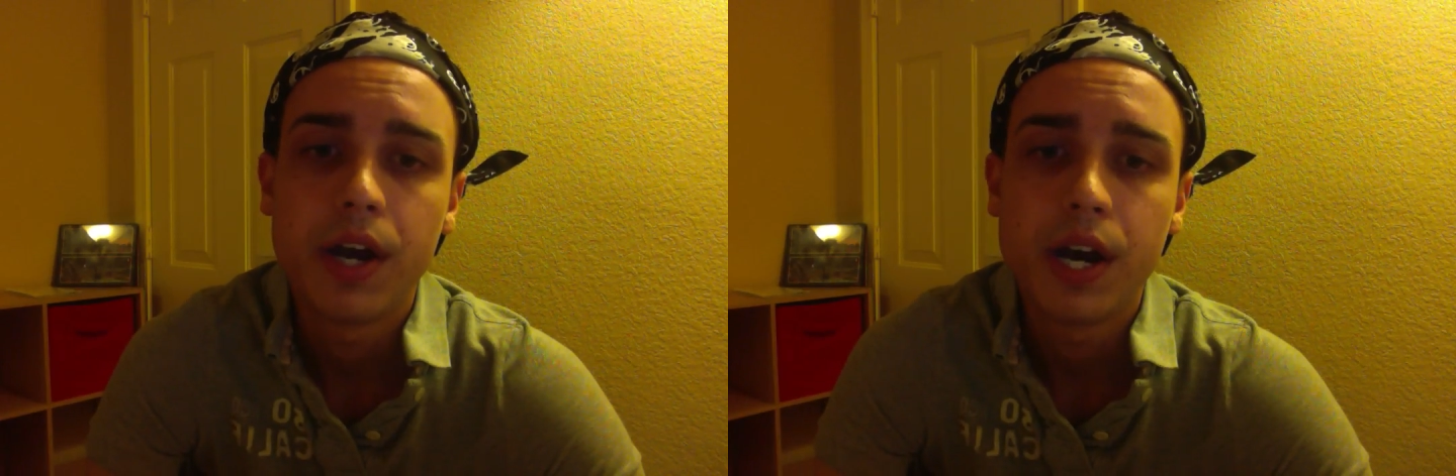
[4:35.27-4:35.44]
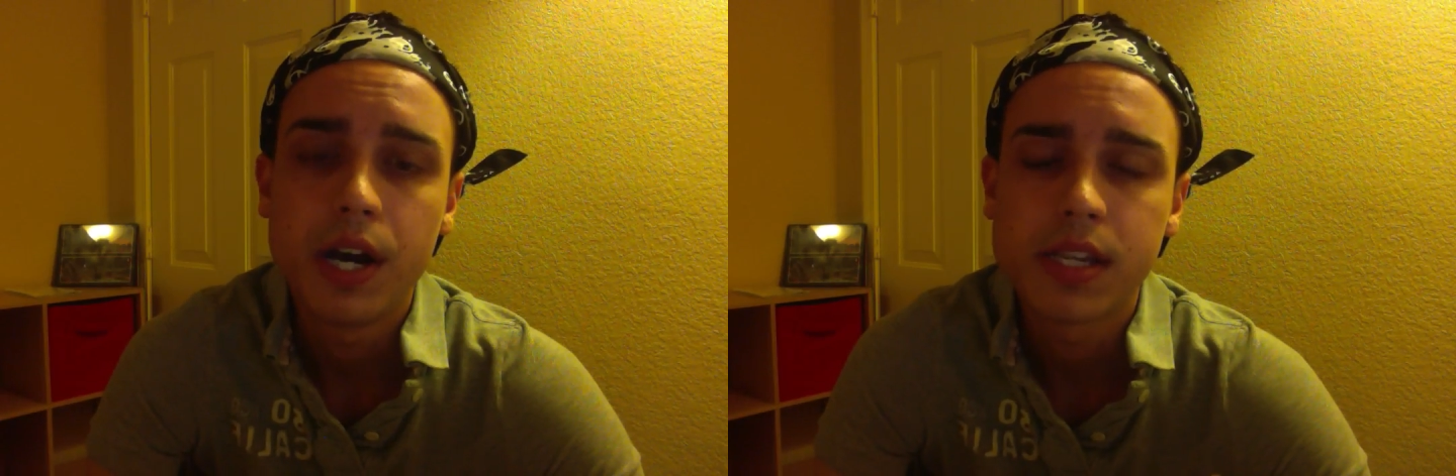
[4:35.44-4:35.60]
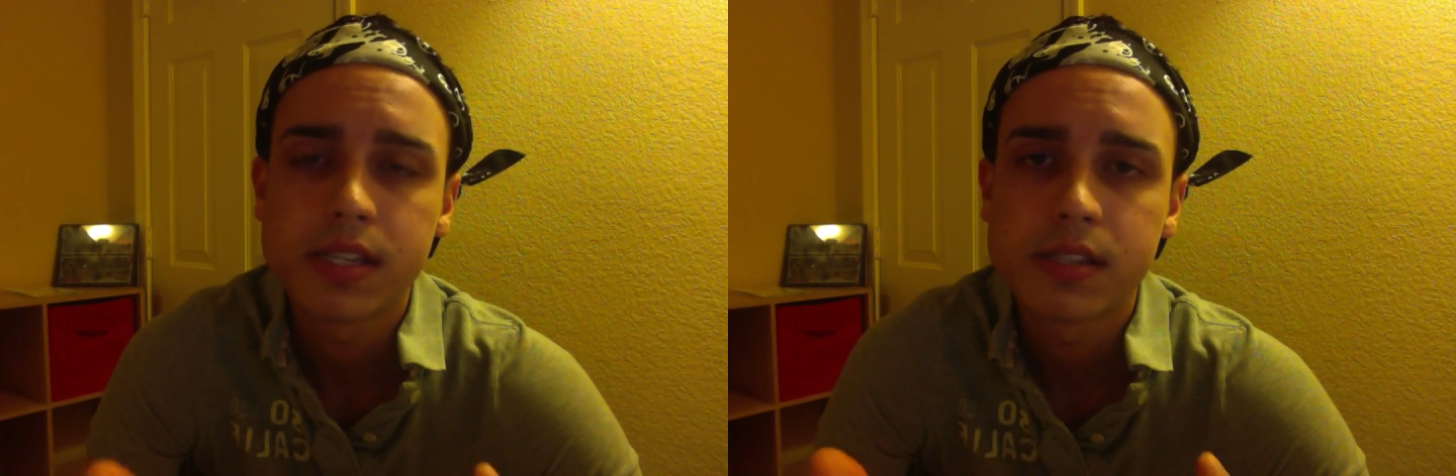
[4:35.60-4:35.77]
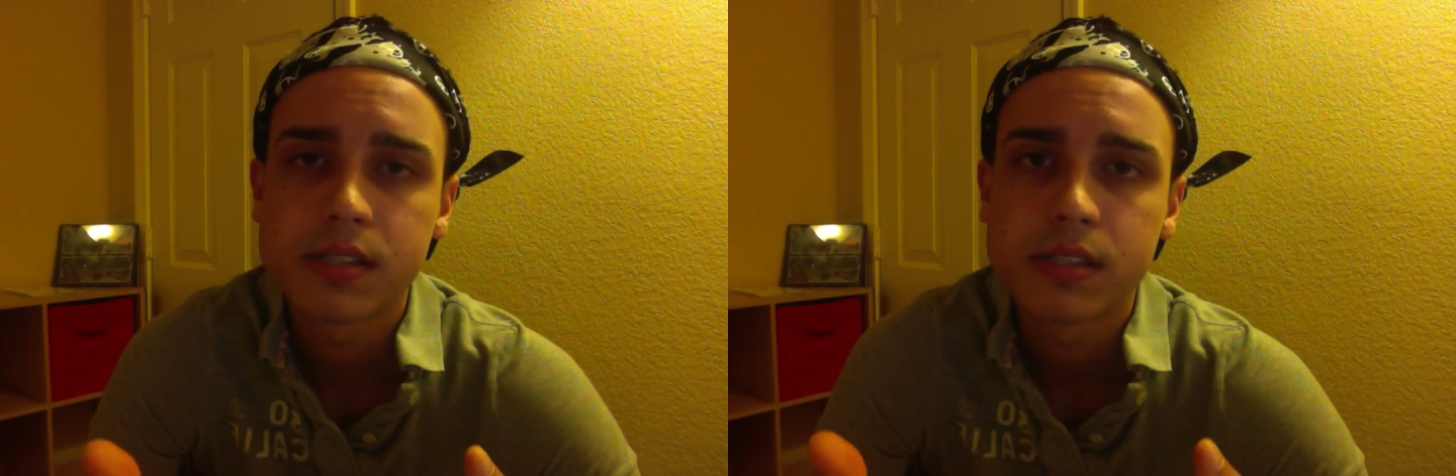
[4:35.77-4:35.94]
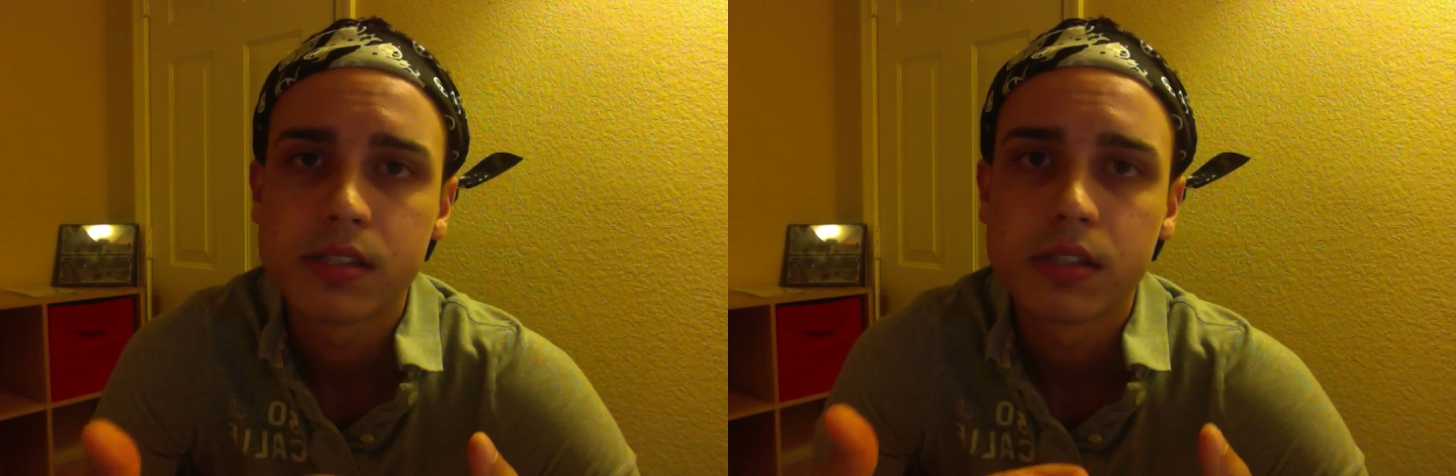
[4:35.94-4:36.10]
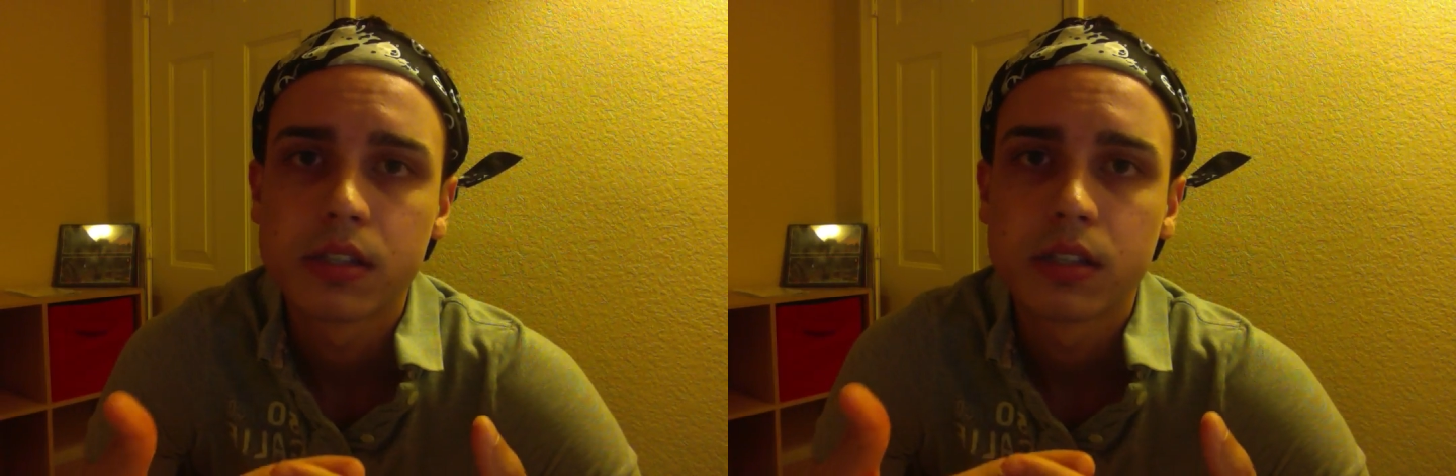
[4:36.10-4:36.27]

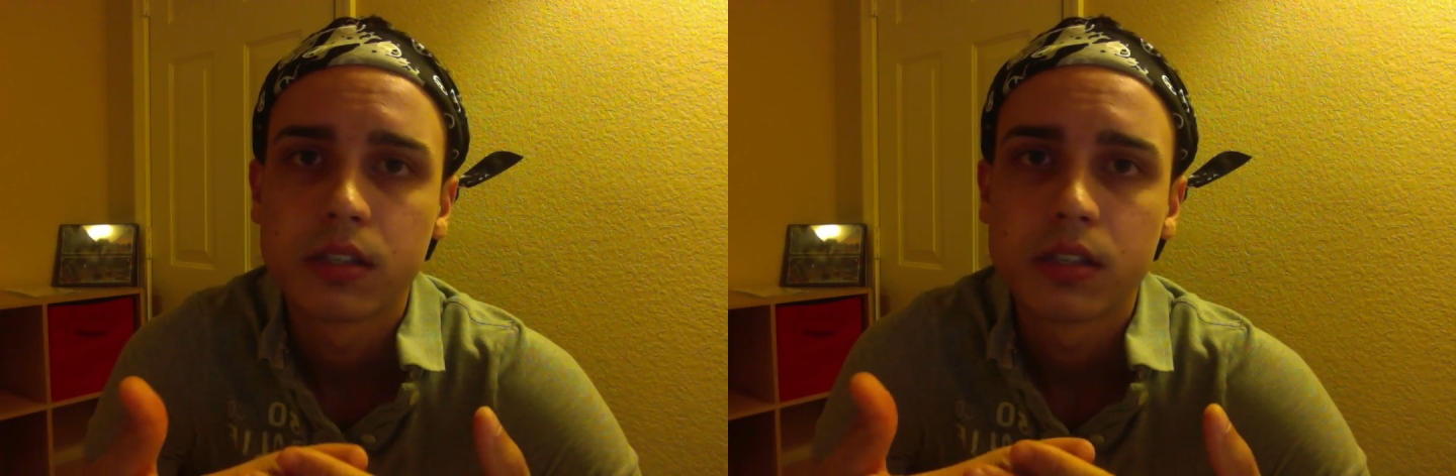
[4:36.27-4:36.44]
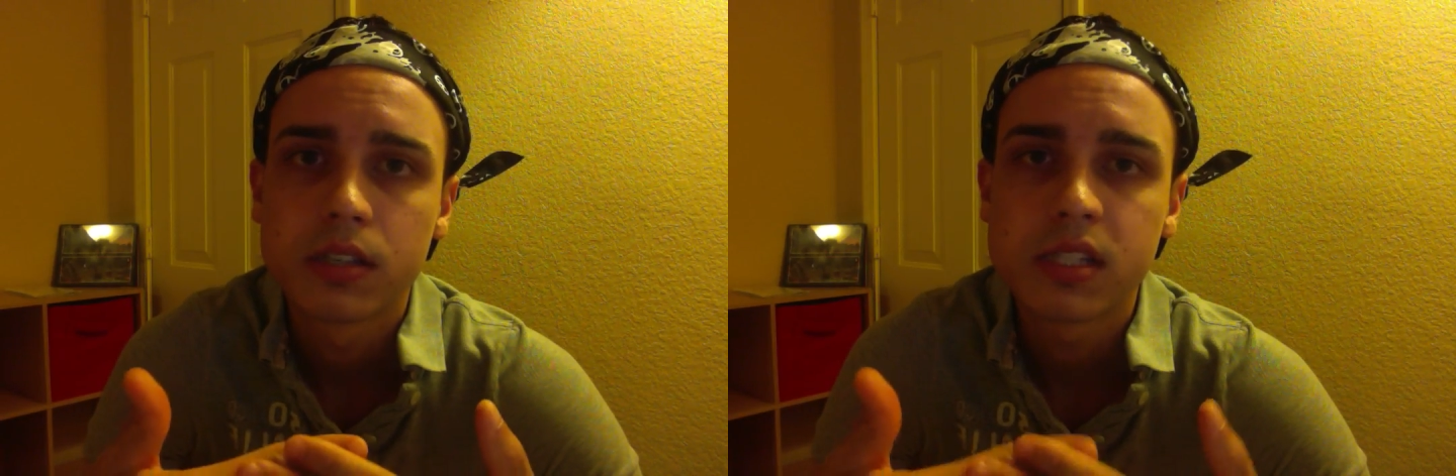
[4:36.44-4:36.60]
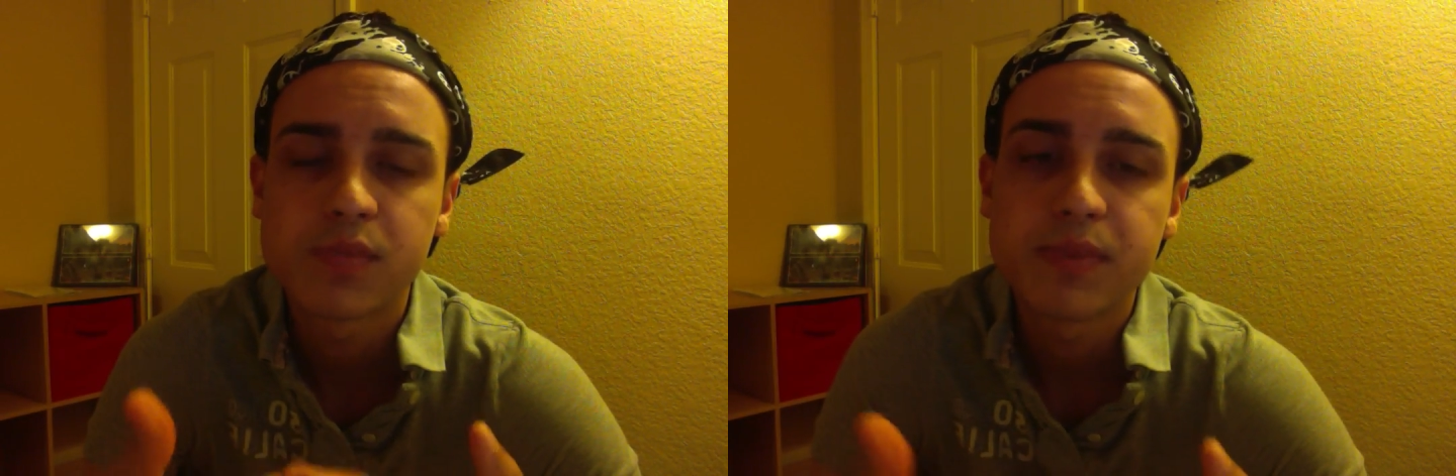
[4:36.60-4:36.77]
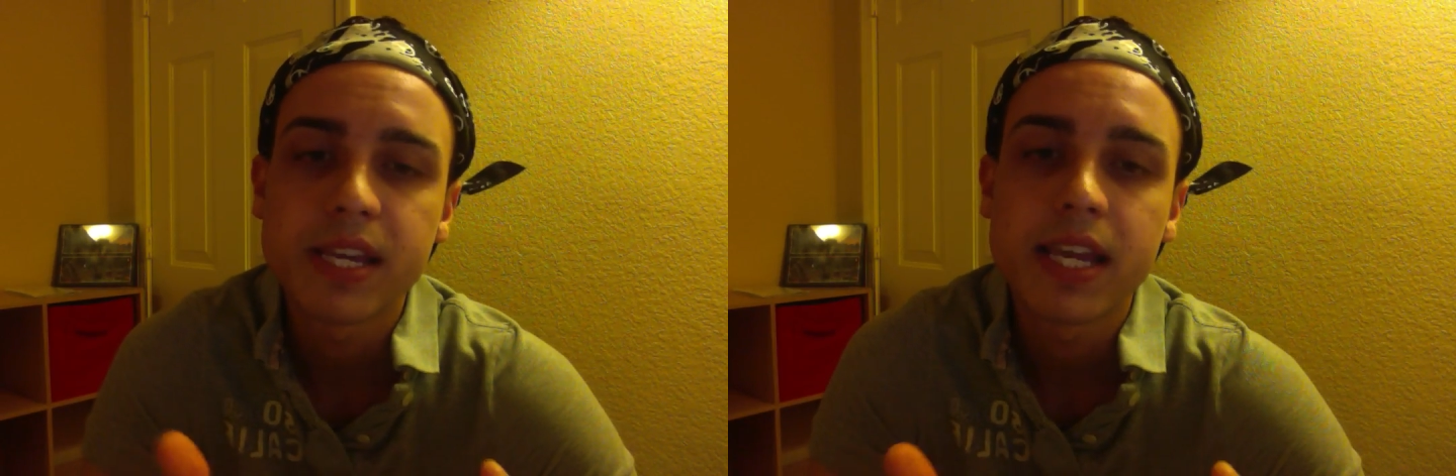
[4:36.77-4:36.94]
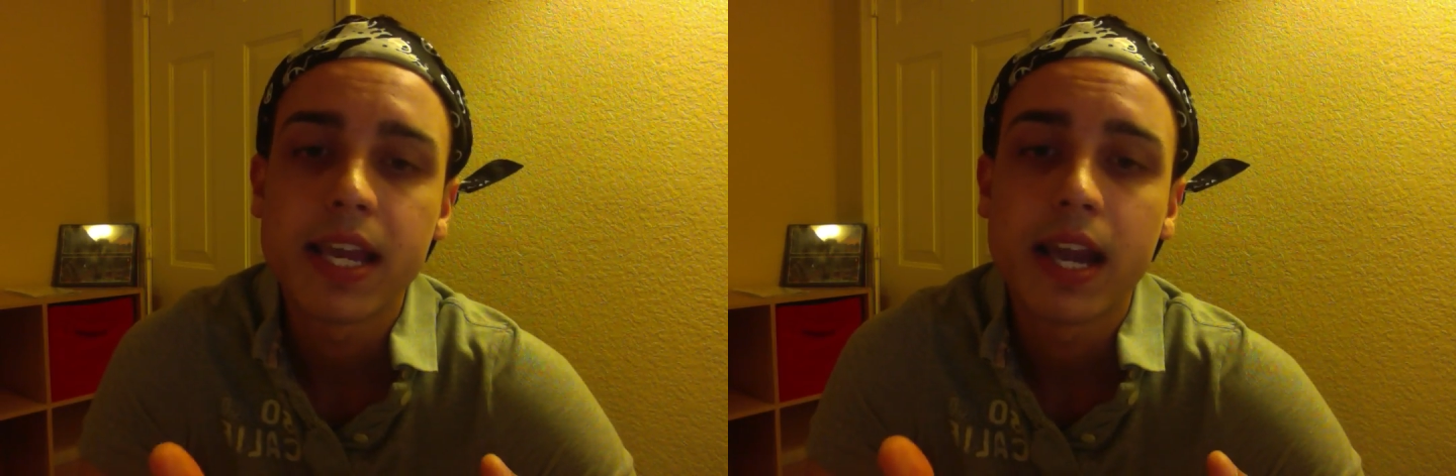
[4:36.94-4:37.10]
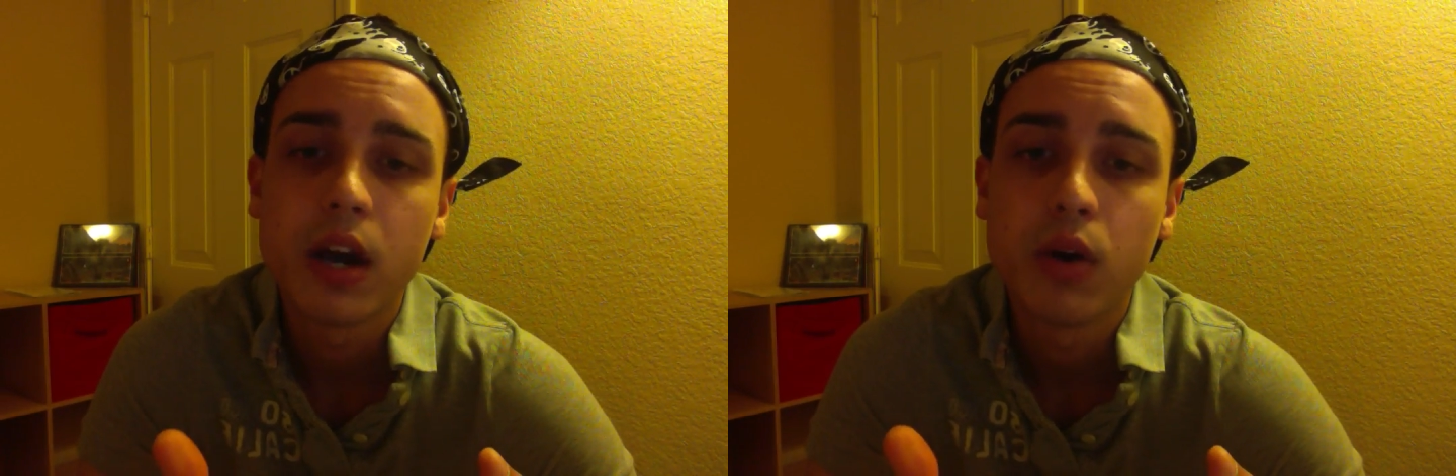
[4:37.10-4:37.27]
us
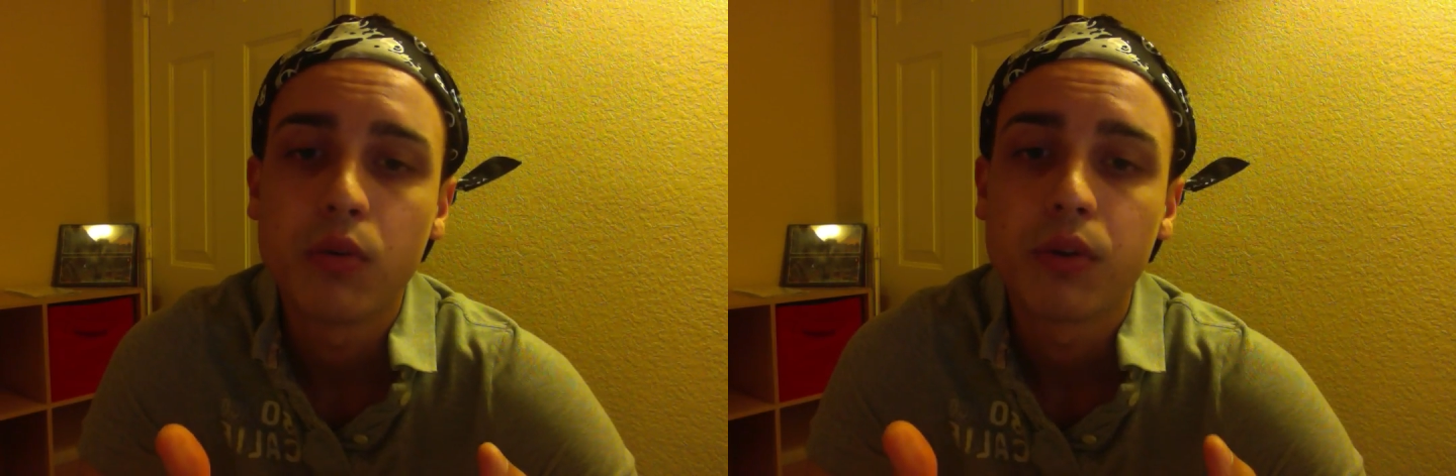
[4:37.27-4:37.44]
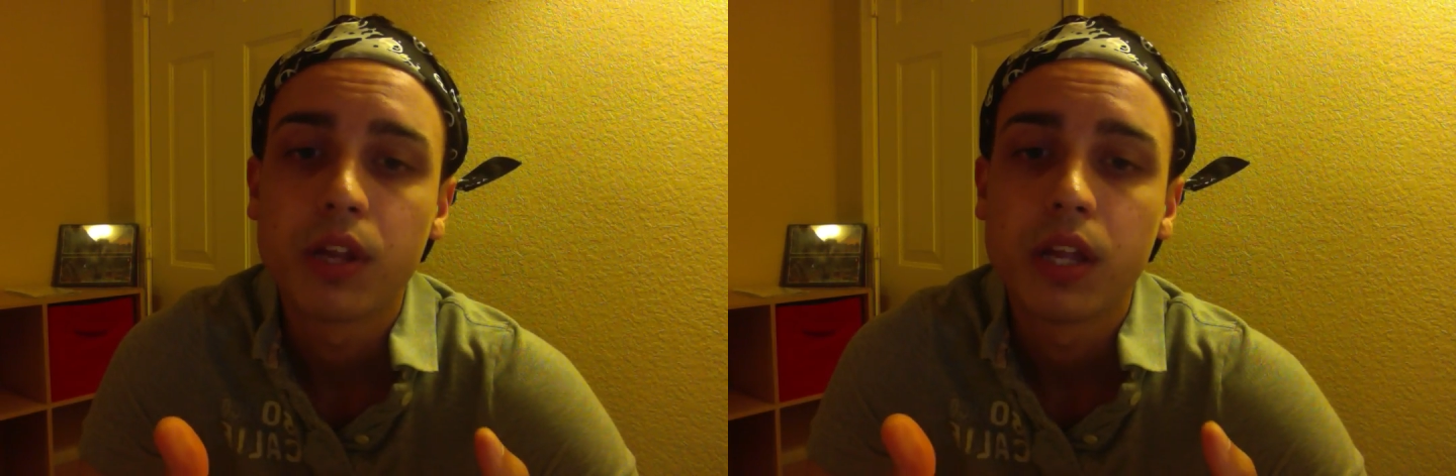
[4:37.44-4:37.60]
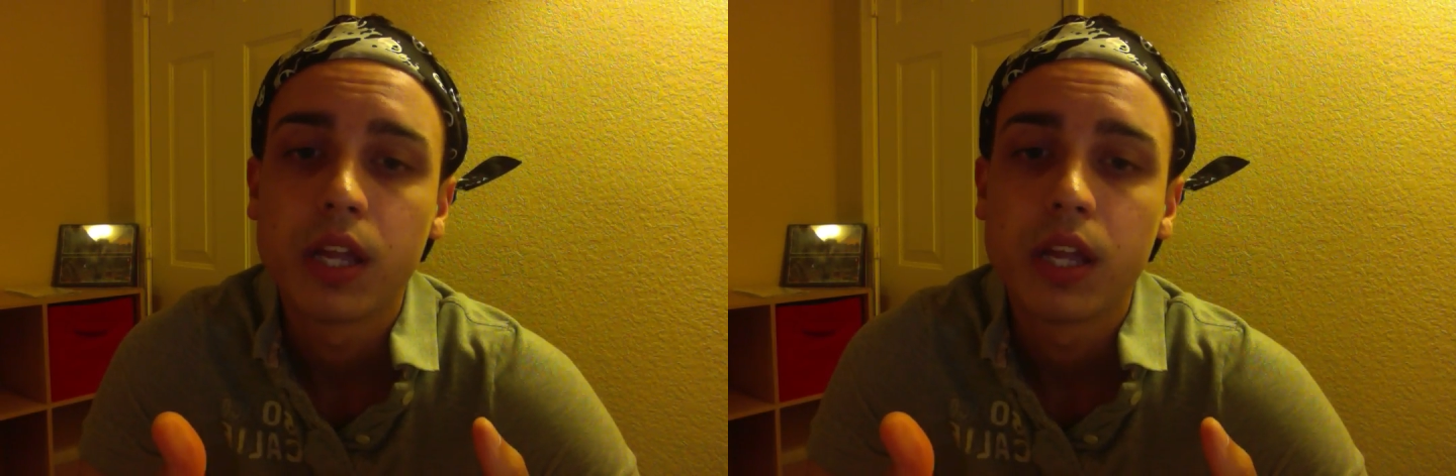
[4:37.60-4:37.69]
speaking out